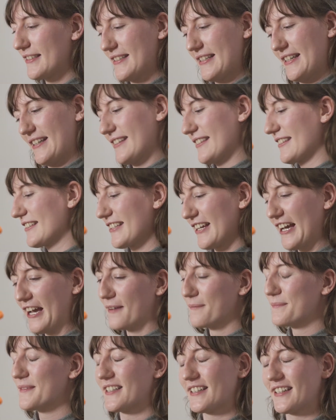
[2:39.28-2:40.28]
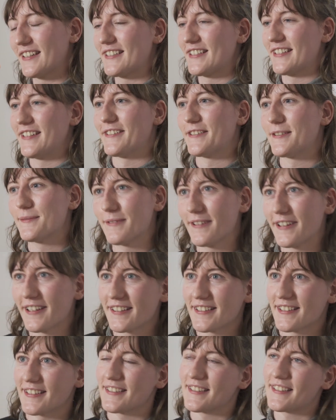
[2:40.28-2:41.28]
Take the time to get to know the
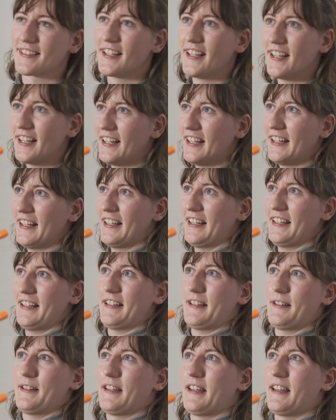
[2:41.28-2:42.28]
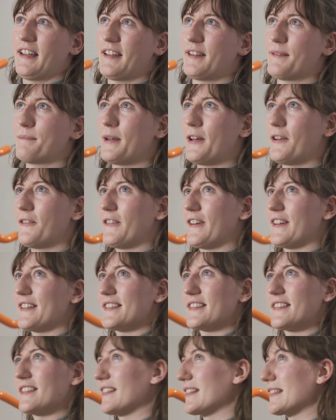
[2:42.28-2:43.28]
place. It's, uh,
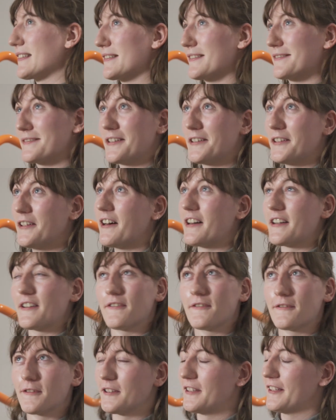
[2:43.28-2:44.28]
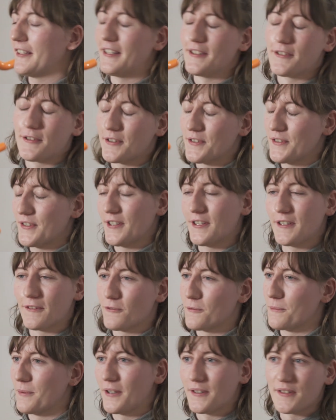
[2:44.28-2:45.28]
Belfast is a lot of really interesting
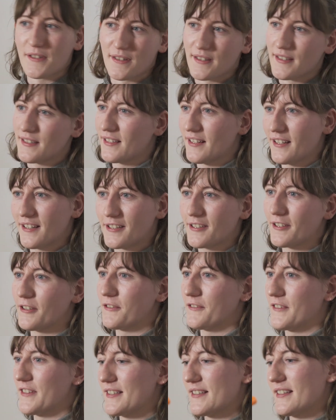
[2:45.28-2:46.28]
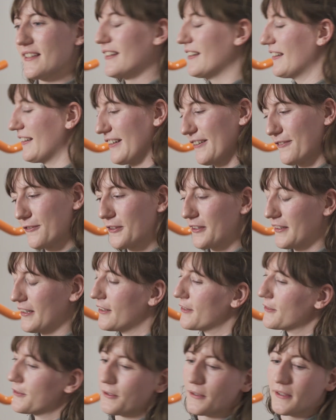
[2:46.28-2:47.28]
different parts of the city to go visit, and I've really
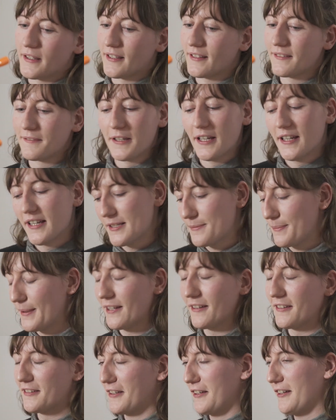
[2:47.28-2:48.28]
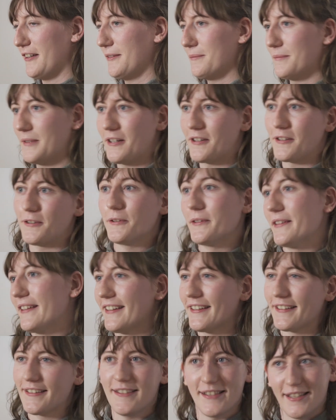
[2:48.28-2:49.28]
enjoyed spending time not
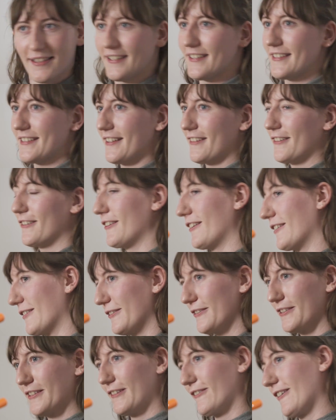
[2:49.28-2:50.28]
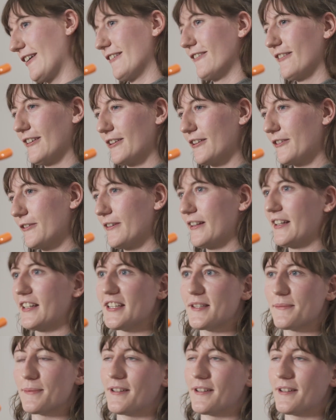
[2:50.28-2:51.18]
only in the city centre, not only right around Queen's,